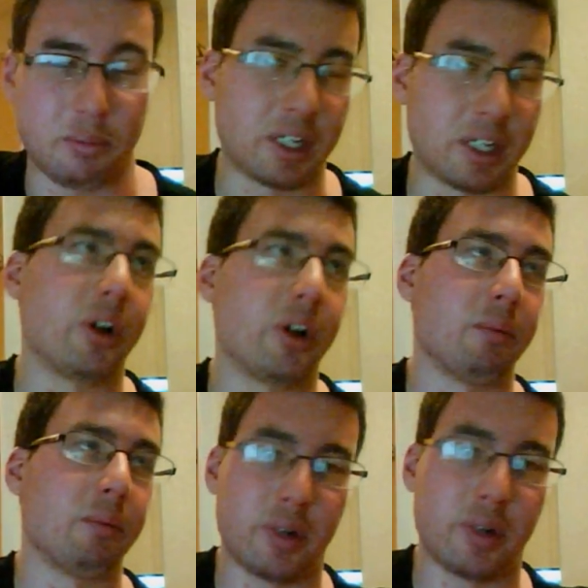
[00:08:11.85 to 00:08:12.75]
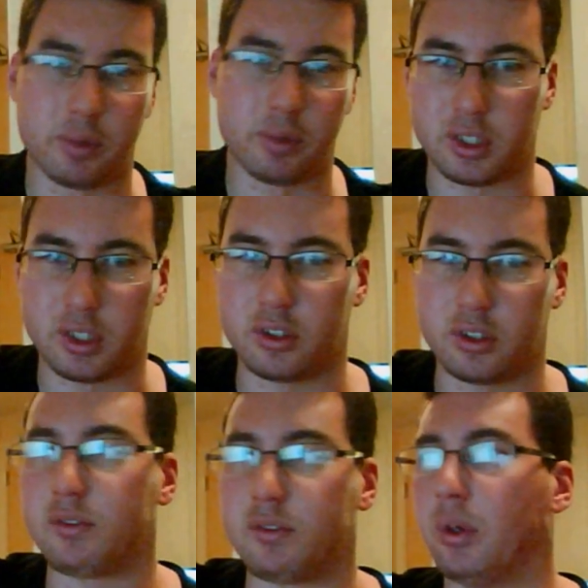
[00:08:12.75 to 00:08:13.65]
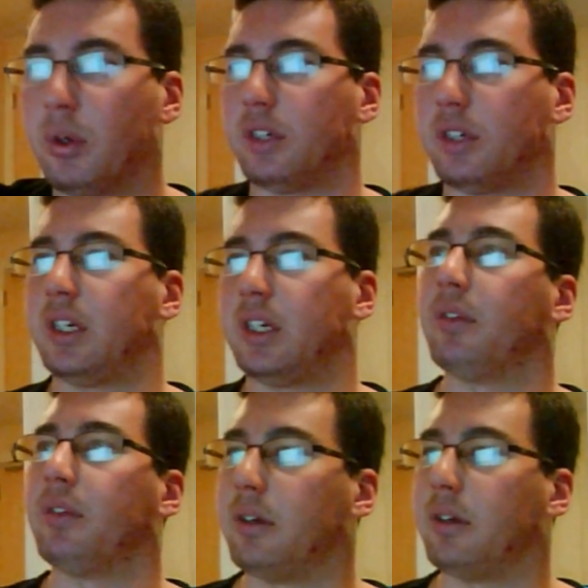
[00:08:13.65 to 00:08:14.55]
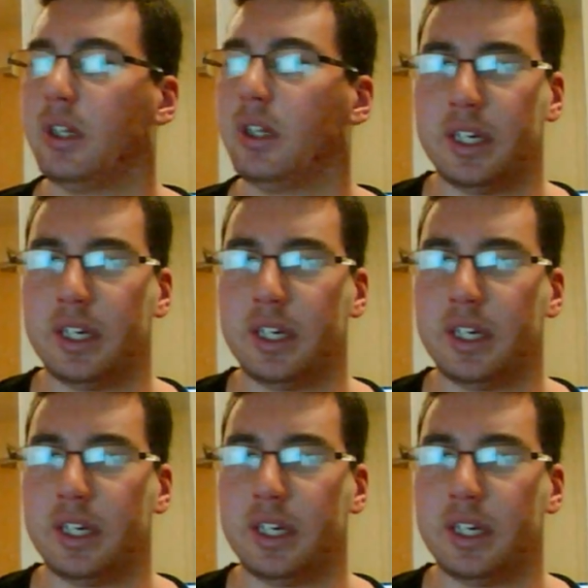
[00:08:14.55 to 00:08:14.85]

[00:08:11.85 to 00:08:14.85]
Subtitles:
making Mark Henry win because he deserves a push every now and then.